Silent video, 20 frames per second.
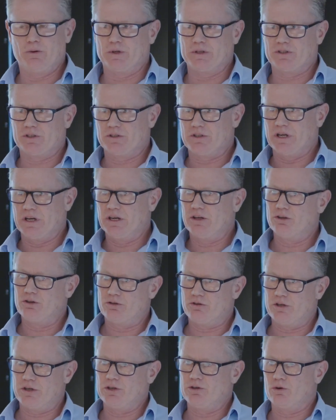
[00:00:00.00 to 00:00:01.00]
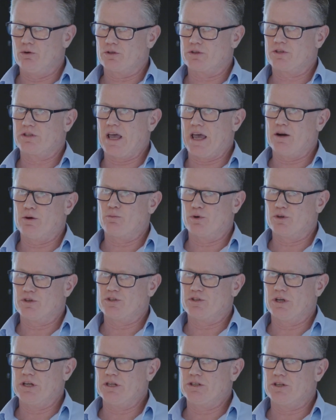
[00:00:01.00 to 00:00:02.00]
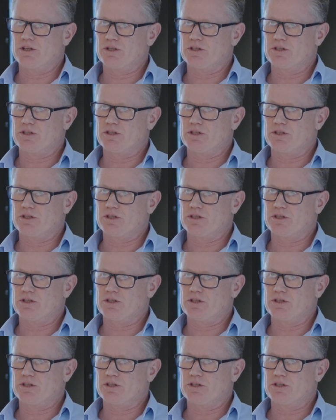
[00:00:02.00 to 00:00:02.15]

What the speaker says: which is an industry endorsed standard procedure.